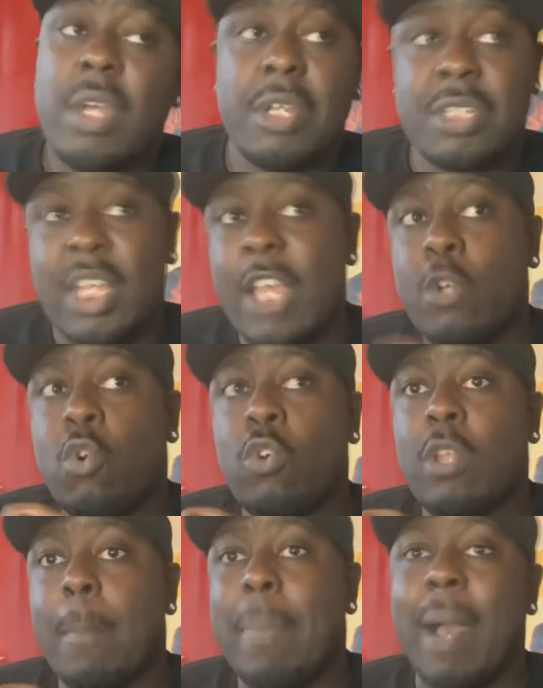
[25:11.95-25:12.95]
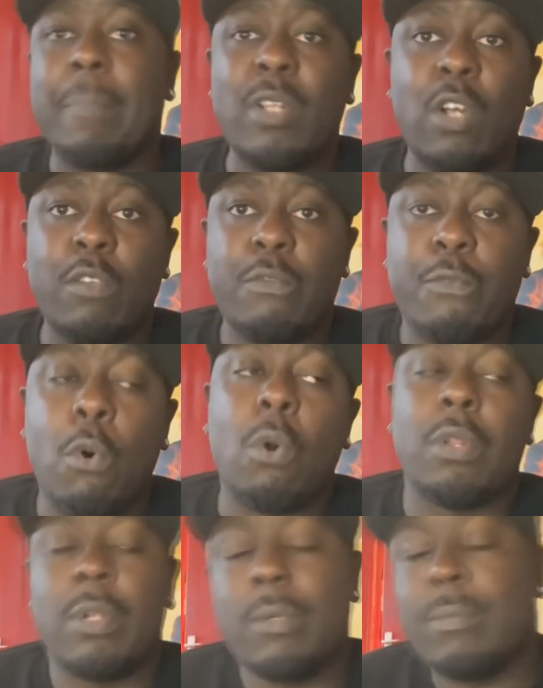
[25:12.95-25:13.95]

It's a game called Babylon Fall.